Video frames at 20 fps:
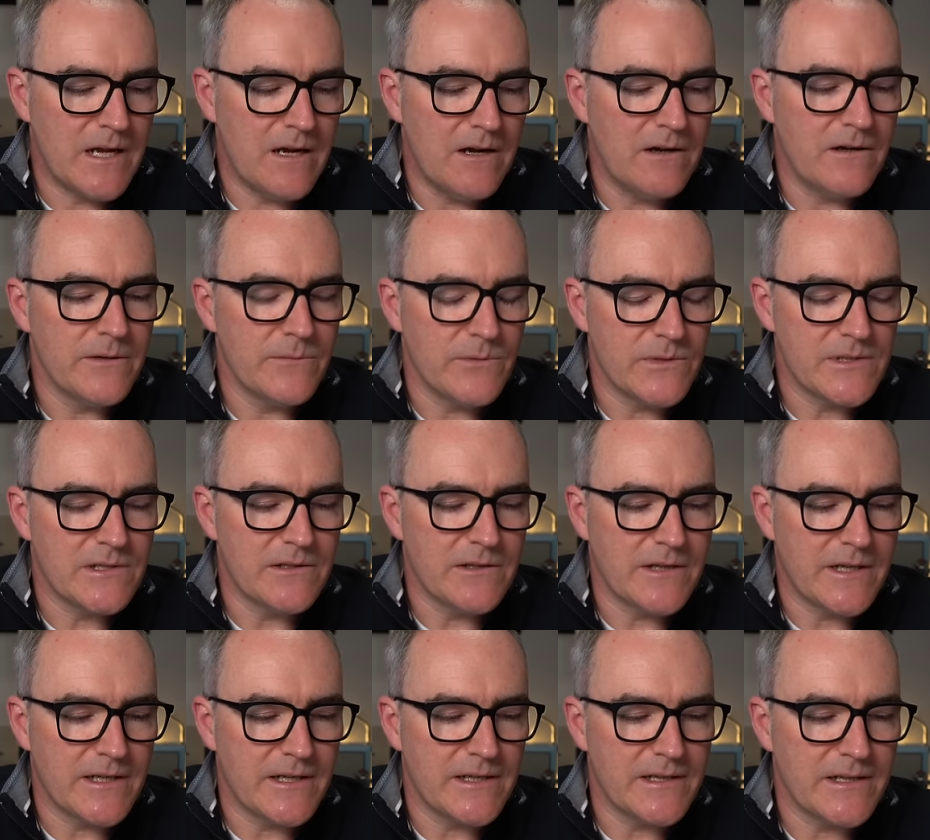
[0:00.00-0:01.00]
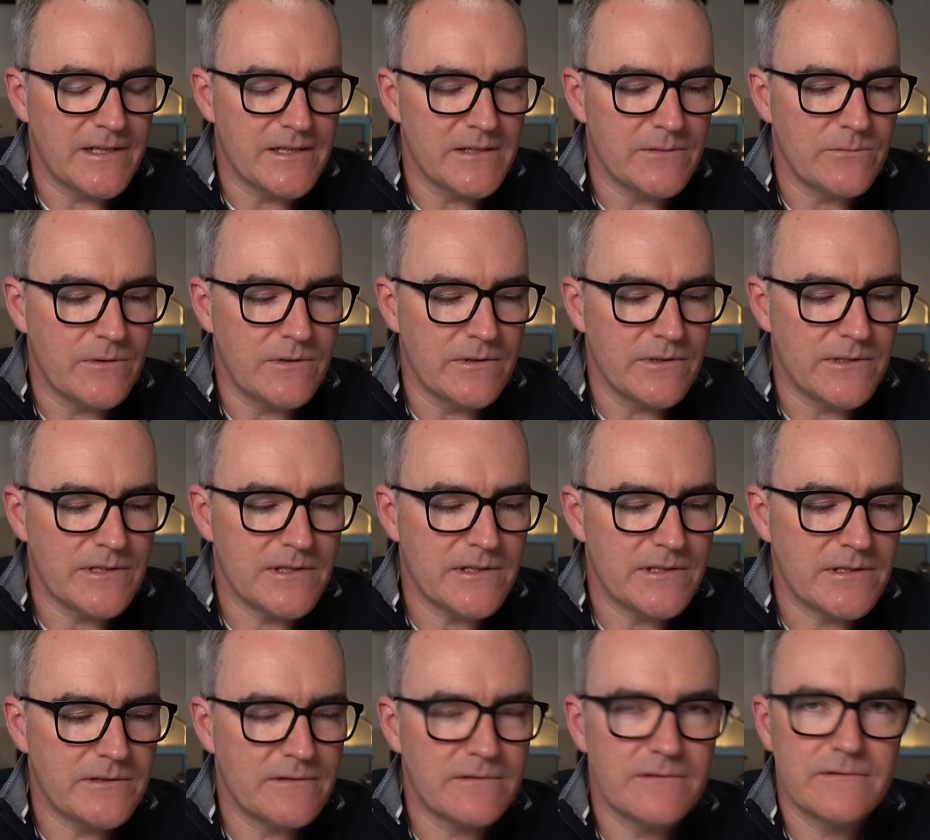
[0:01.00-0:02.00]
I was looking at this
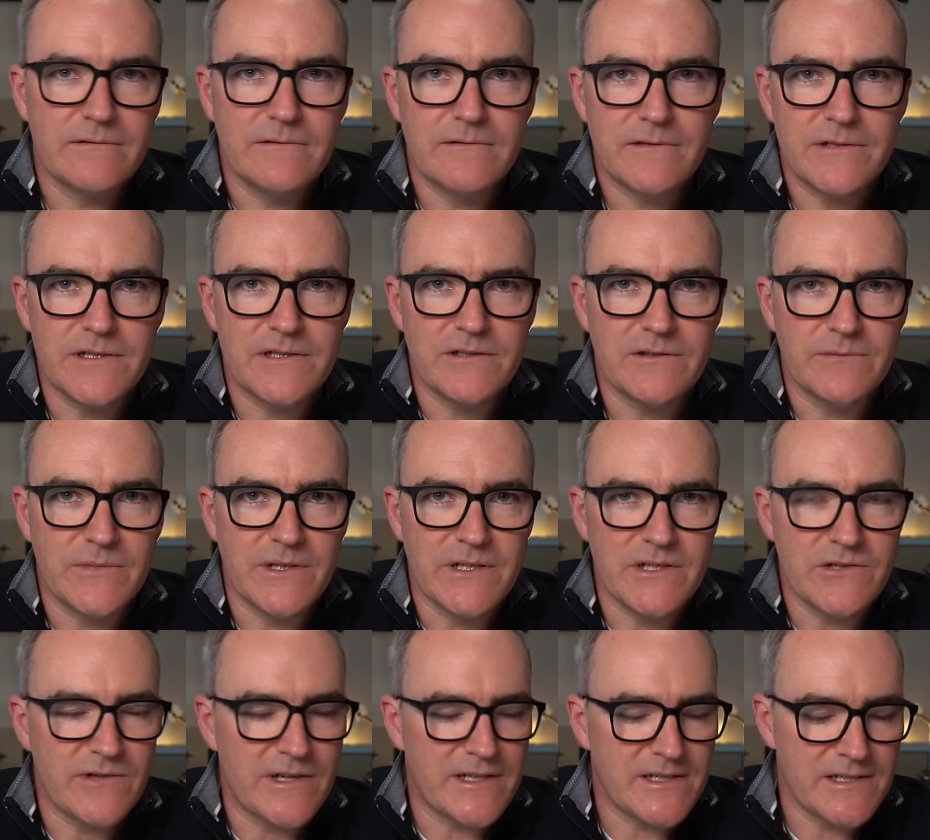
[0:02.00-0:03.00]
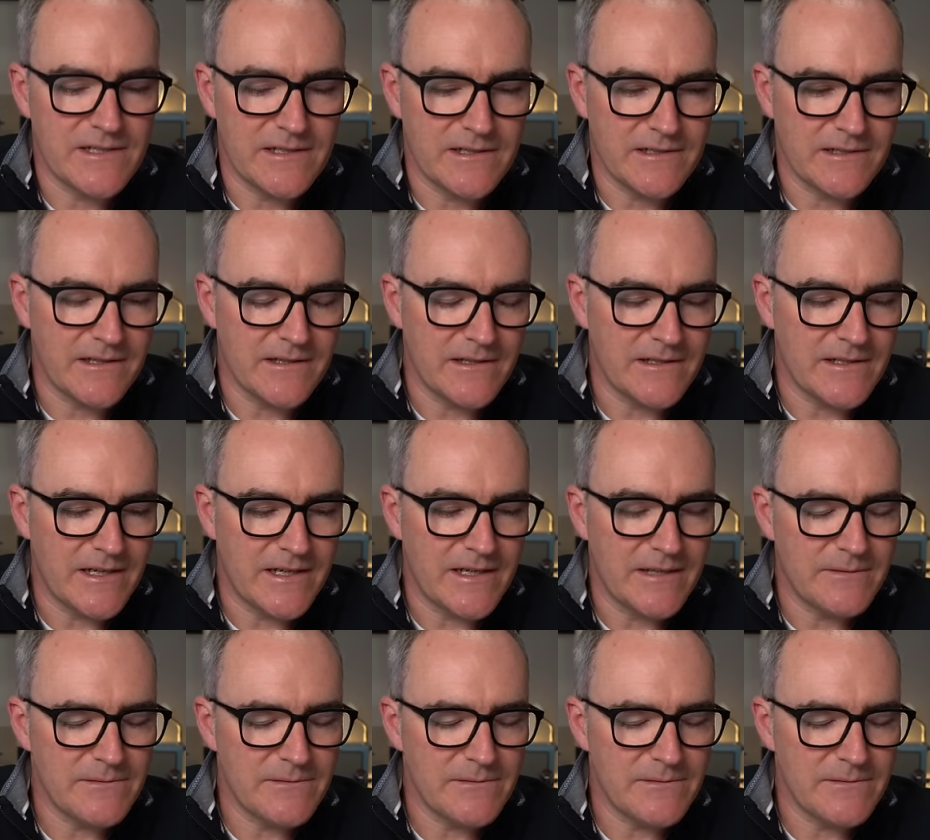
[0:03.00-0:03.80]
watch just on my dresser the other day, and it